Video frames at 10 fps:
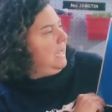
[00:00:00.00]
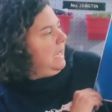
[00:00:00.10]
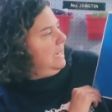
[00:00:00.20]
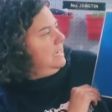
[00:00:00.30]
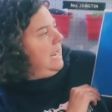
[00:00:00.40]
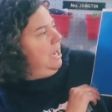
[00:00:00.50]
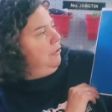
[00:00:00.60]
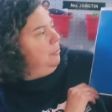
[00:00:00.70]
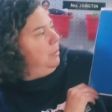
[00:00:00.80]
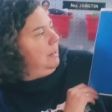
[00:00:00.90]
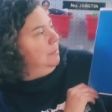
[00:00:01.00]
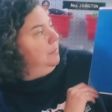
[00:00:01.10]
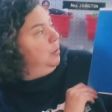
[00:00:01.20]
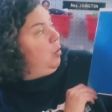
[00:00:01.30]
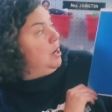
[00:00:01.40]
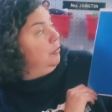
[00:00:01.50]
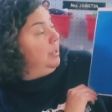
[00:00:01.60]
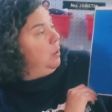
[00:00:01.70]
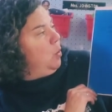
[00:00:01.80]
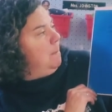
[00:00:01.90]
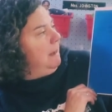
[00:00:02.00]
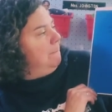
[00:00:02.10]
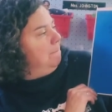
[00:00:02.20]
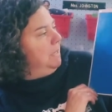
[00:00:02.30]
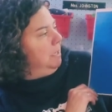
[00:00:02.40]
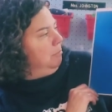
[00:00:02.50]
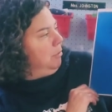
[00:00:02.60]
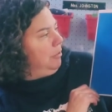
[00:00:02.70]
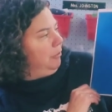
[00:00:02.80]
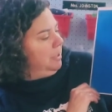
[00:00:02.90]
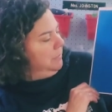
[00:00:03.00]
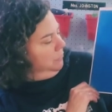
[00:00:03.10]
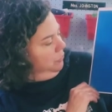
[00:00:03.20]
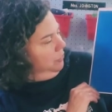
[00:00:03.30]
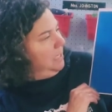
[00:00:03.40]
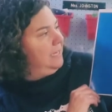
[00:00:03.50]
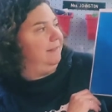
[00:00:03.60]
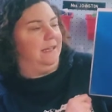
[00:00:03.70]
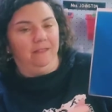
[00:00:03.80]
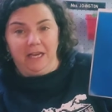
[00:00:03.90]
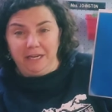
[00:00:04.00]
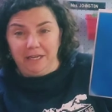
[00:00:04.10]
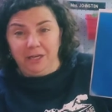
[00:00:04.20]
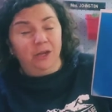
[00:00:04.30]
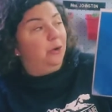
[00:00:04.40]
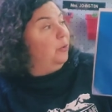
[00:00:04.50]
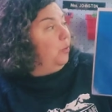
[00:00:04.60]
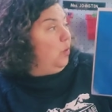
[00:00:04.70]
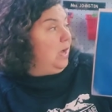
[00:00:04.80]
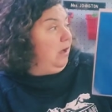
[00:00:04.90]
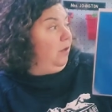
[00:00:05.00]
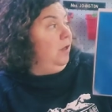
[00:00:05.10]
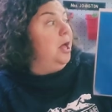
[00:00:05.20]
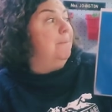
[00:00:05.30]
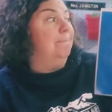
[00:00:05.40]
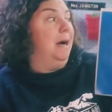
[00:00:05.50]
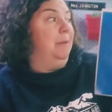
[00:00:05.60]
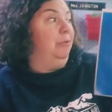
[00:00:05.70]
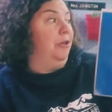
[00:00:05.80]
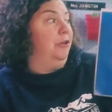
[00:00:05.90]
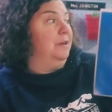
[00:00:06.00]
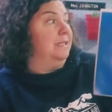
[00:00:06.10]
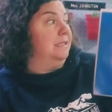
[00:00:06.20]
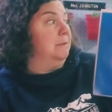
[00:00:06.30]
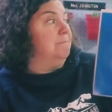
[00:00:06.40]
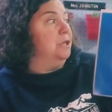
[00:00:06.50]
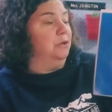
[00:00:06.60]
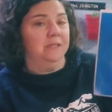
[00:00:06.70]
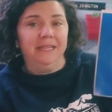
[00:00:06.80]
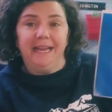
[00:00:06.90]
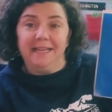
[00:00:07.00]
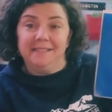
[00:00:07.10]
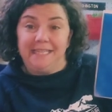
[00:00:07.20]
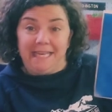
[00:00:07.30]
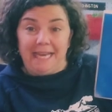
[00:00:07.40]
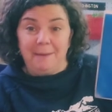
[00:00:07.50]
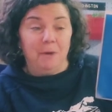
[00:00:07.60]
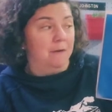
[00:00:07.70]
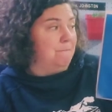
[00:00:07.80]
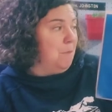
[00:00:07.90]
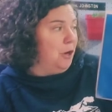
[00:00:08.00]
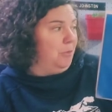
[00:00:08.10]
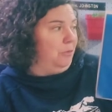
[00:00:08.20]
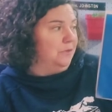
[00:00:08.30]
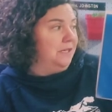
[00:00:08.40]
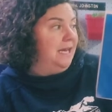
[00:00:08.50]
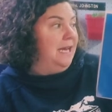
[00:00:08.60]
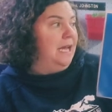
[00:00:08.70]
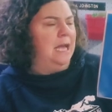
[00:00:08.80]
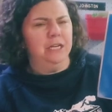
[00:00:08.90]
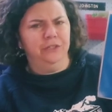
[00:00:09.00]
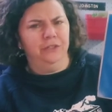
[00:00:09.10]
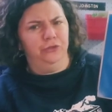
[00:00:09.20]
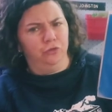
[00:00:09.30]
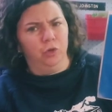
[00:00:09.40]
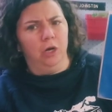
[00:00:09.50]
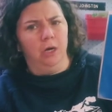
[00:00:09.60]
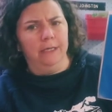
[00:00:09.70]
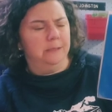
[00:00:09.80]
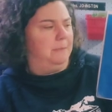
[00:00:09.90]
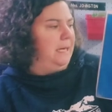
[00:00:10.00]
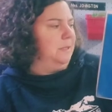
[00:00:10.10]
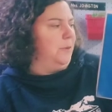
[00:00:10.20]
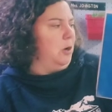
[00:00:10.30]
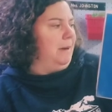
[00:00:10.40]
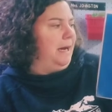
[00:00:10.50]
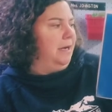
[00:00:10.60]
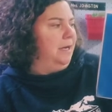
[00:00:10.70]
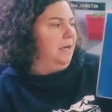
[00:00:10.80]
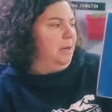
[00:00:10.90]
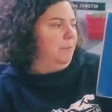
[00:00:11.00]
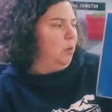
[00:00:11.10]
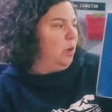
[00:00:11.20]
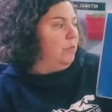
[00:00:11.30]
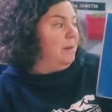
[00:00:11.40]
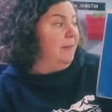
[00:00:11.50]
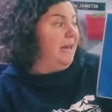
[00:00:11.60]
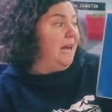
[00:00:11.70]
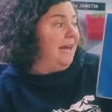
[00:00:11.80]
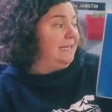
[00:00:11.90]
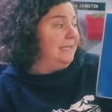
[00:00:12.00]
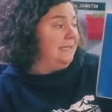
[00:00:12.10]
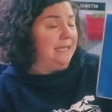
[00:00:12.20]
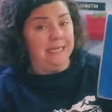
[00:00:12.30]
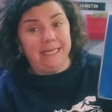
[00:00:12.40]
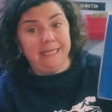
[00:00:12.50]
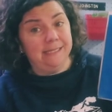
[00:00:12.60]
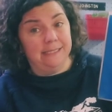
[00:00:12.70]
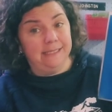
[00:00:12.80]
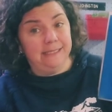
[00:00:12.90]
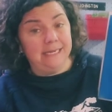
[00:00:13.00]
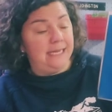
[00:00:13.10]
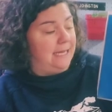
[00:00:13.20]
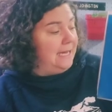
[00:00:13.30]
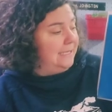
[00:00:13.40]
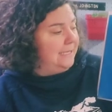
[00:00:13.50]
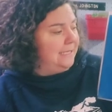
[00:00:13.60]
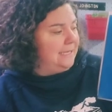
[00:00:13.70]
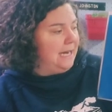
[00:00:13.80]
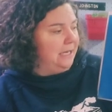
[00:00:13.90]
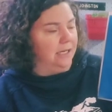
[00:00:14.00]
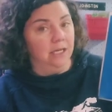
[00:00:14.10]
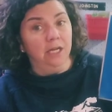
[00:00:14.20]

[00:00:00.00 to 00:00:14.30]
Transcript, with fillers: And now you're probably wondering what my big brother is really like. Well, my brother is as amusing as a game of marbles and as strong as a baseball bat. But when we play hide and seek, he's as sneaky as a snake.